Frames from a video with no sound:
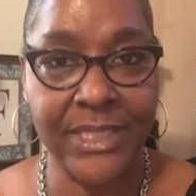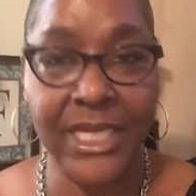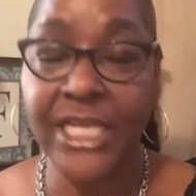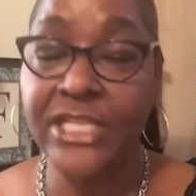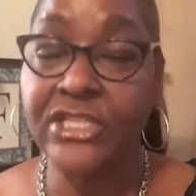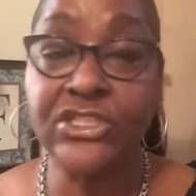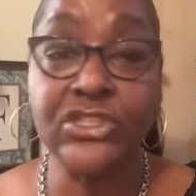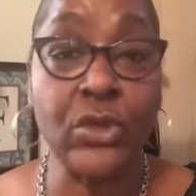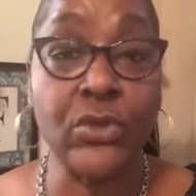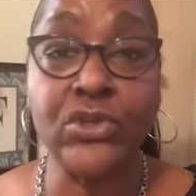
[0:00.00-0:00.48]

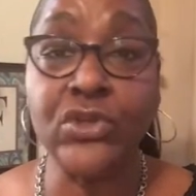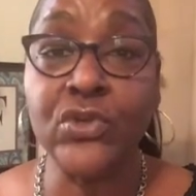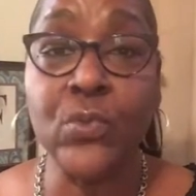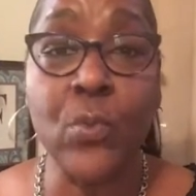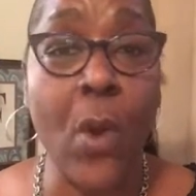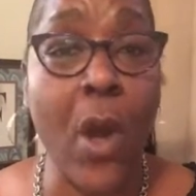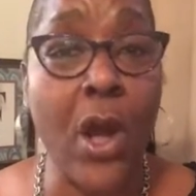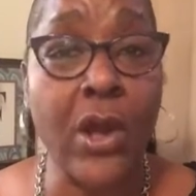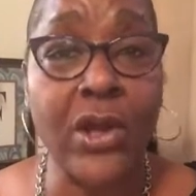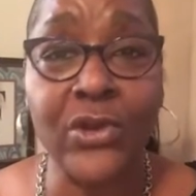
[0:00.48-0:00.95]
And so you
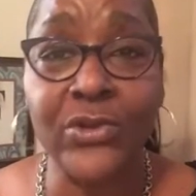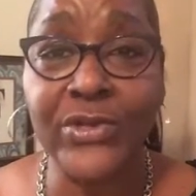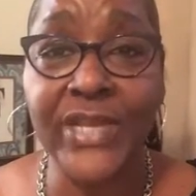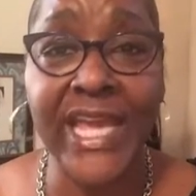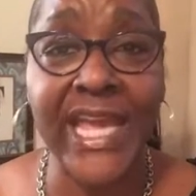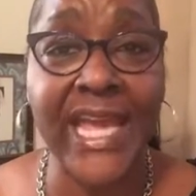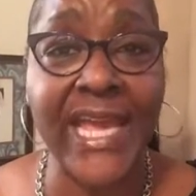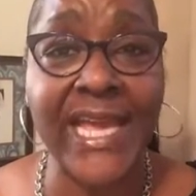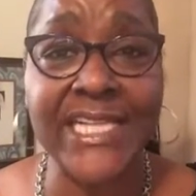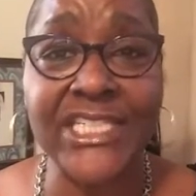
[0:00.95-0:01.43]
walk on
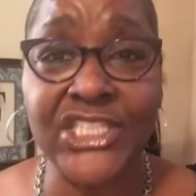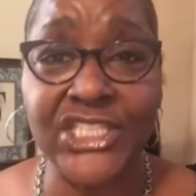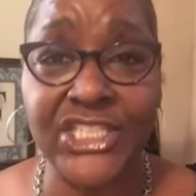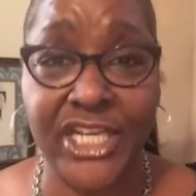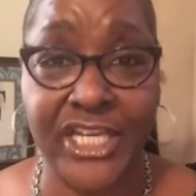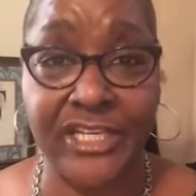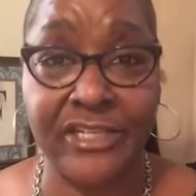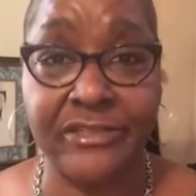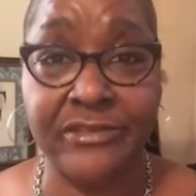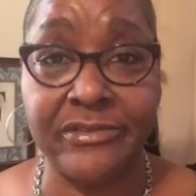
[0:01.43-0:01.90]

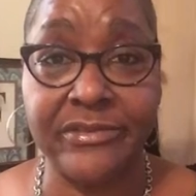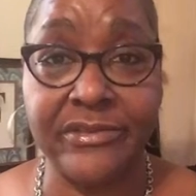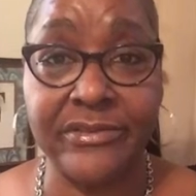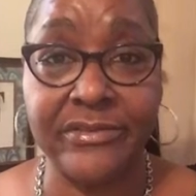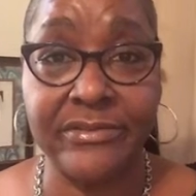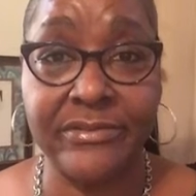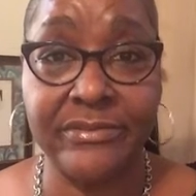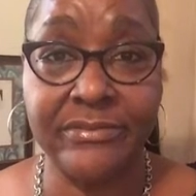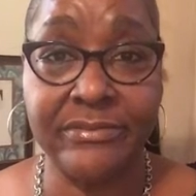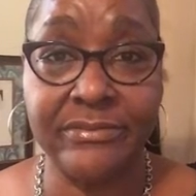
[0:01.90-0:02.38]
eggshells.